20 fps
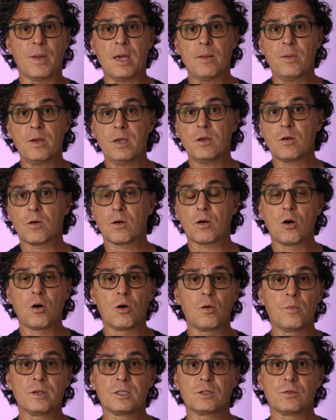Maybe your
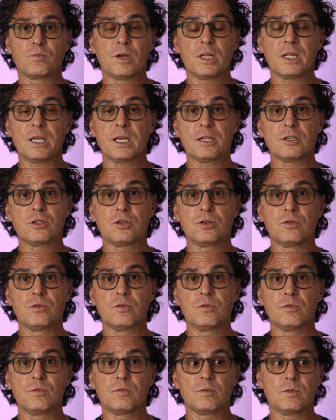home is really
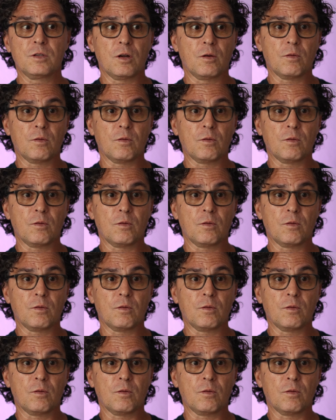into,